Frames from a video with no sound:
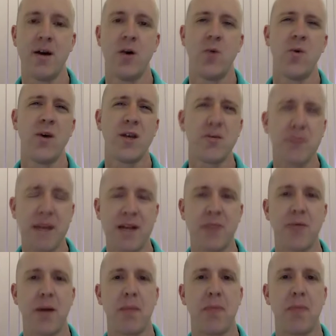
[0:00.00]
what is meant
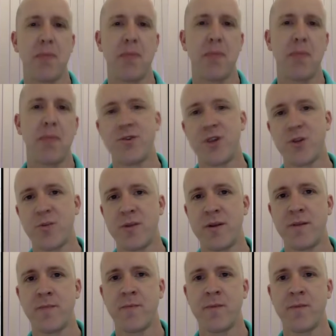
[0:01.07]
by professional judgment,